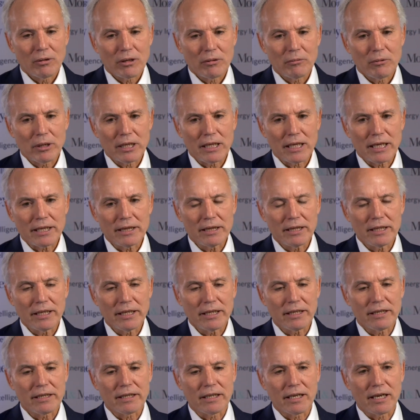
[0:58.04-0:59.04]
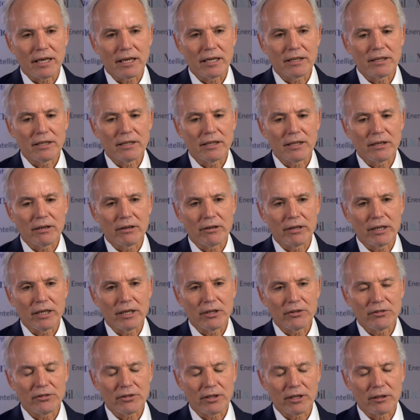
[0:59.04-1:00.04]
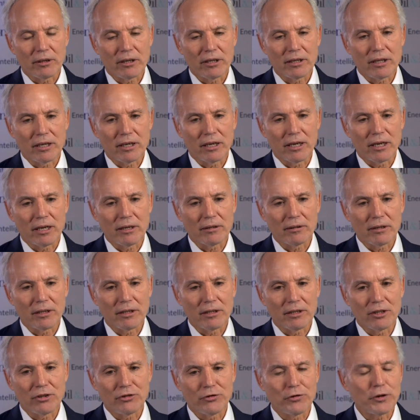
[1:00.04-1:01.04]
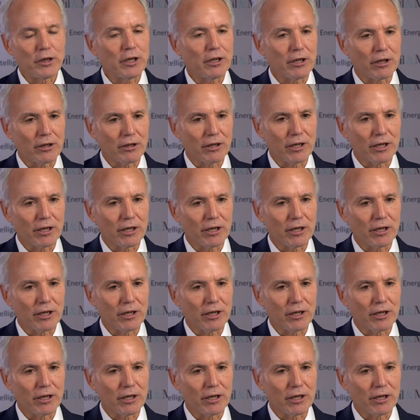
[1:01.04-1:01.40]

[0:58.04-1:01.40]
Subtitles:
Well, I think there is this fear